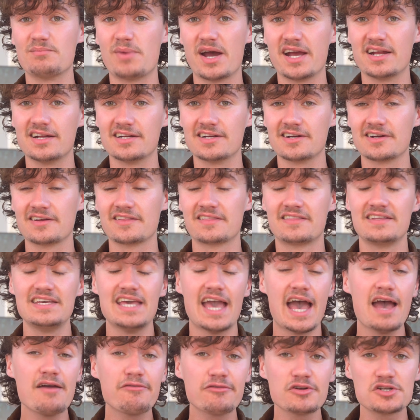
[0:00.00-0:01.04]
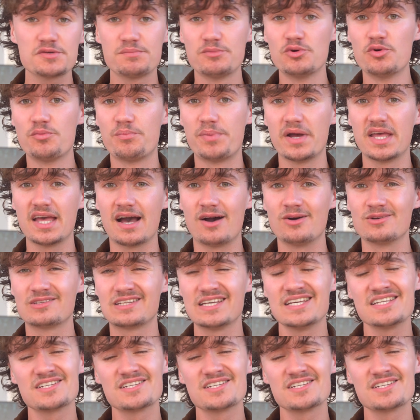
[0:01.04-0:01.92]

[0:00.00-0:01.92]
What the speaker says: miner, the average pool payout